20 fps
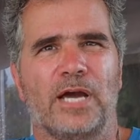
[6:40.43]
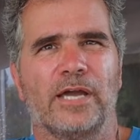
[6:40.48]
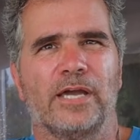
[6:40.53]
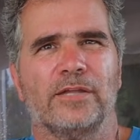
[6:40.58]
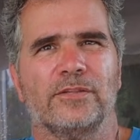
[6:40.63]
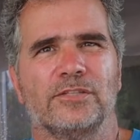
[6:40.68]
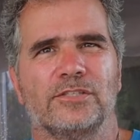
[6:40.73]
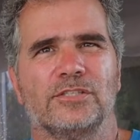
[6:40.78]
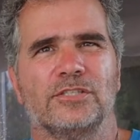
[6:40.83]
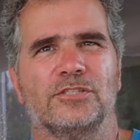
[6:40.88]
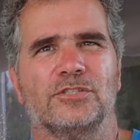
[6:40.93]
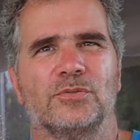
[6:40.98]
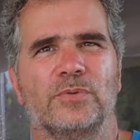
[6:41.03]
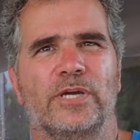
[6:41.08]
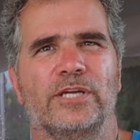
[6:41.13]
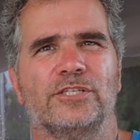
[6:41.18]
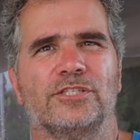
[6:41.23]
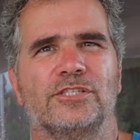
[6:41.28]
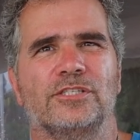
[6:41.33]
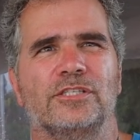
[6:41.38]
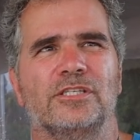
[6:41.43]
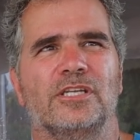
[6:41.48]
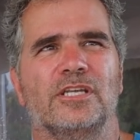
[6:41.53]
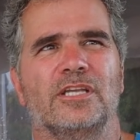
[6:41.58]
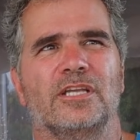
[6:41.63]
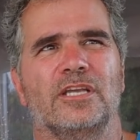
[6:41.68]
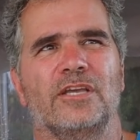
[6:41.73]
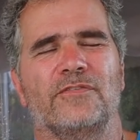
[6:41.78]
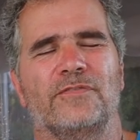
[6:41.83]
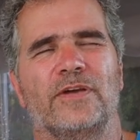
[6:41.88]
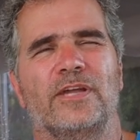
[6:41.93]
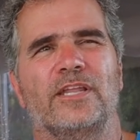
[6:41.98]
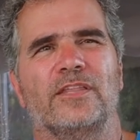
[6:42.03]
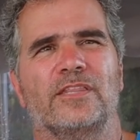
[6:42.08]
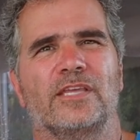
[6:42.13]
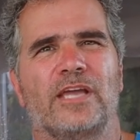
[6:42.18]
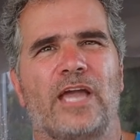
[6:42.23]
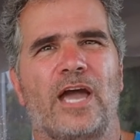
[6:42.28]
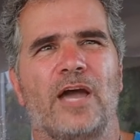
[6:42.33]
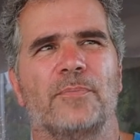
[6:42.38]
eye on the situation. If
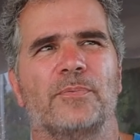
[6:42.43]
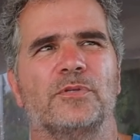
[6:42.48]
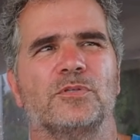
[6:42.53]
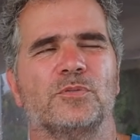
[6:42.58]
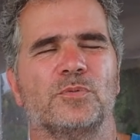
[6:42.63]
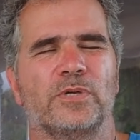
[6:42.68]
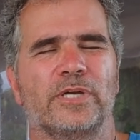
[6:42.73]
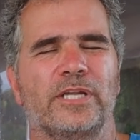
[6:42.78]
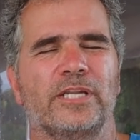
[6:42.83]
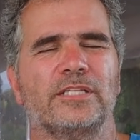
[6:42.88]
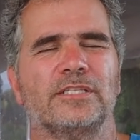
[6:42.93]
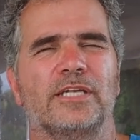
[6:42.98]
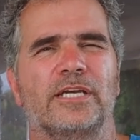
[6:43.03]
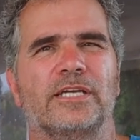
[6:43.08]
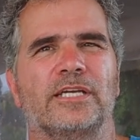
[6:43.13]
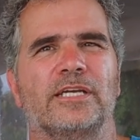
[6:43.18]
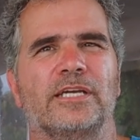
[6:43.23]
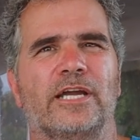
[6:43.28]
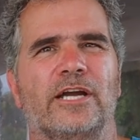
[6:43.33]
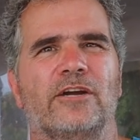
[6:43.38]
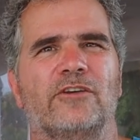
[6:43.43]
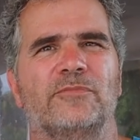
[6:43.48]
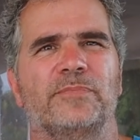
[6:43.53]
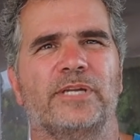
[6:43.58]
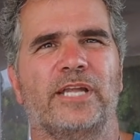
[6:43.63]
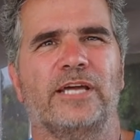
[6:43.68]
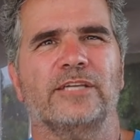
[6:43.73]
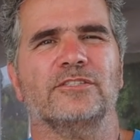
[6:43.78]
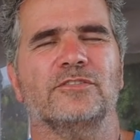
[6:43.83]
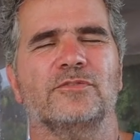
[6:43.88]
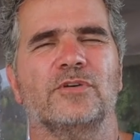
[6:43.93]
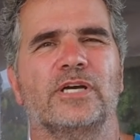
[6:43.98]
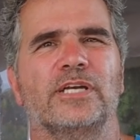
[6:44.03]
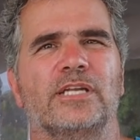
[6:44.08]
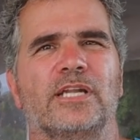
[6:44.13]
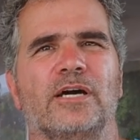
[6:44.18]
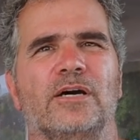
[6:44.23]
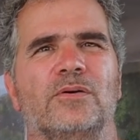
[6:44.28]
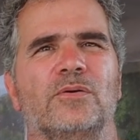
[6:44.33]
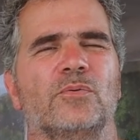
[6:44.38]
anything happens, we'll get it taken care of. But as of right
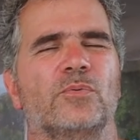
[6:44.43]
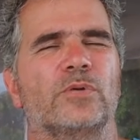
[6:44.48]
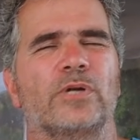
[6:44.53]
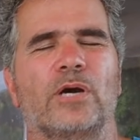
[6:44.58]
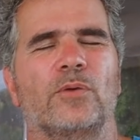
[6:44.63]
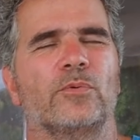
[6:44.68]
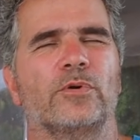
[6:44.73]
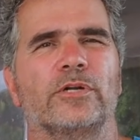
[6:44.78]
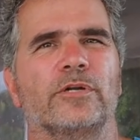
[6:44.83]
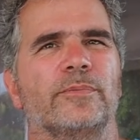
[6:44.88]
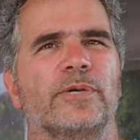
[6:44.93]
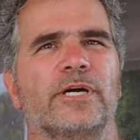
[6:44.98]
now, we're not worried